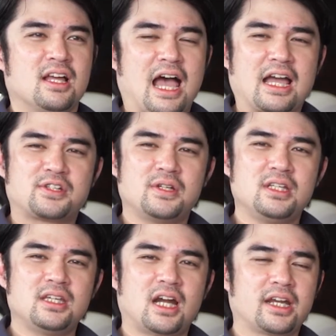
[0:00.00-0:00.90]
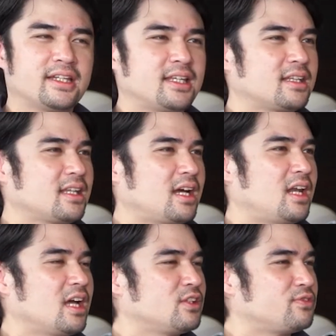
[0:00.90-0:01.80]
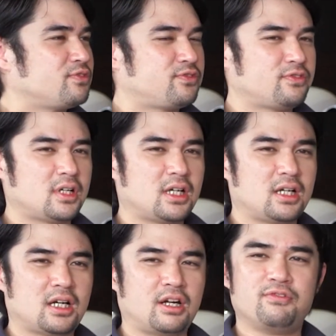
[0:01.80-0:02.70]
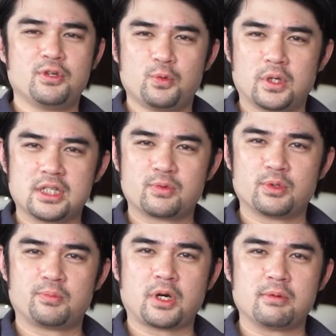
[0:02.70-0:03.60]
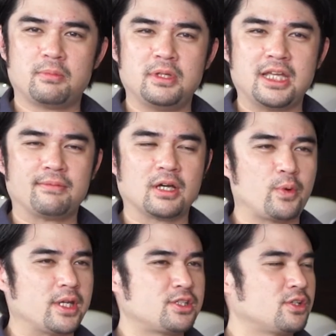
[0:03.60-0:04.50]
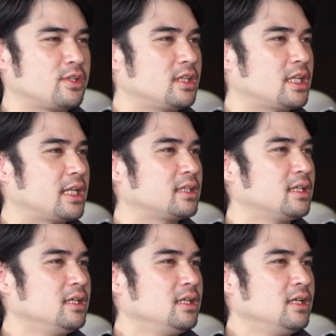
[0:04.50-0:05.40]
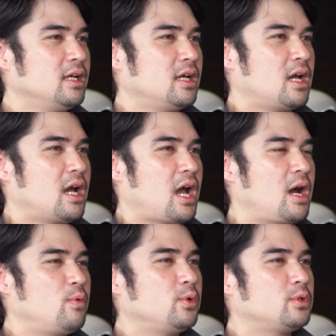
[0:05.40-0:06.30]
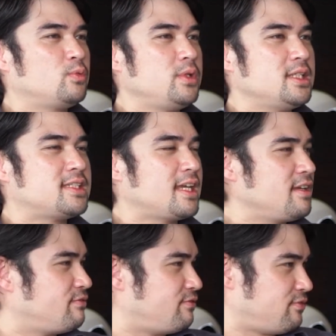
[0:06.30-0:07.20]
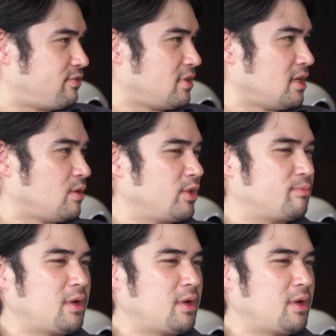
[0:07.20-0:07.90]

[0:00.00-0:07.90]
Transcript: Actually, Architect, a lot of our viewers would probably have the question that how would we save with